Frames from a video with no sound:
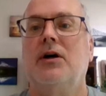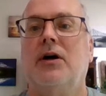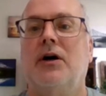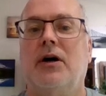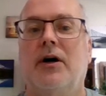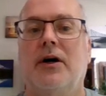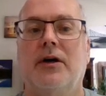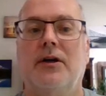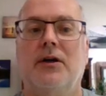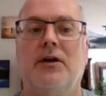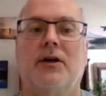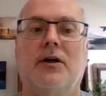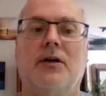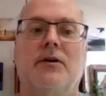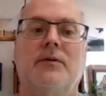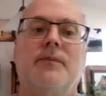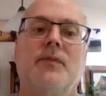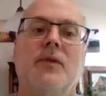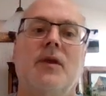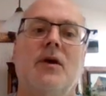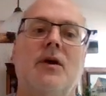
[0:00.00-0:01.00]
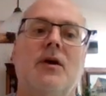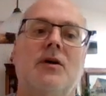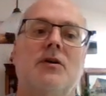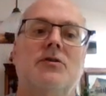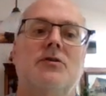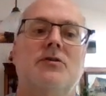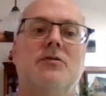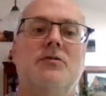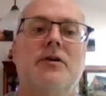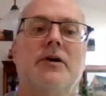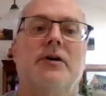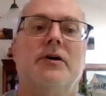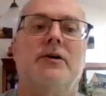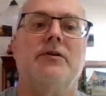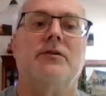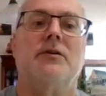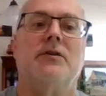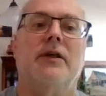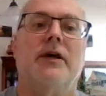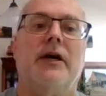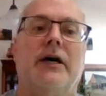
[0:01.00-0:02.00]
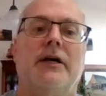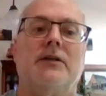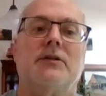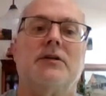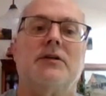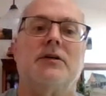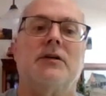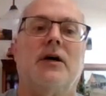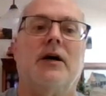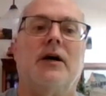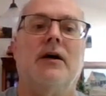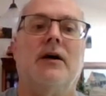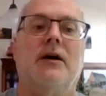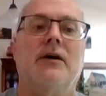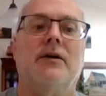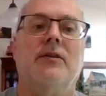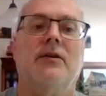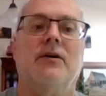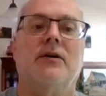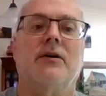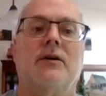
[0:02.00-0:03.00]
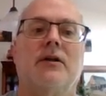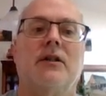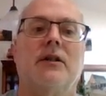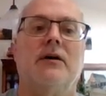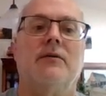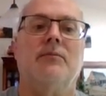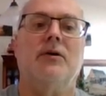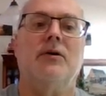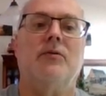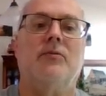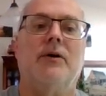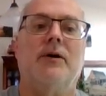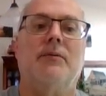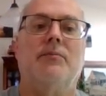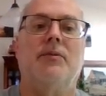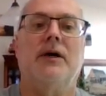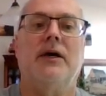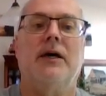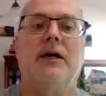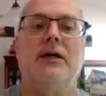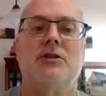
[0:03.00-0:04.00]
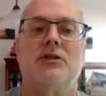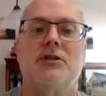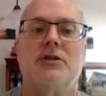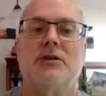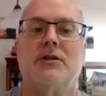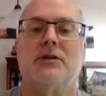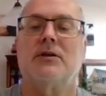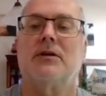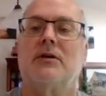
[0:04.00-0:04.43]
on here. Do note that the Columbia webpage,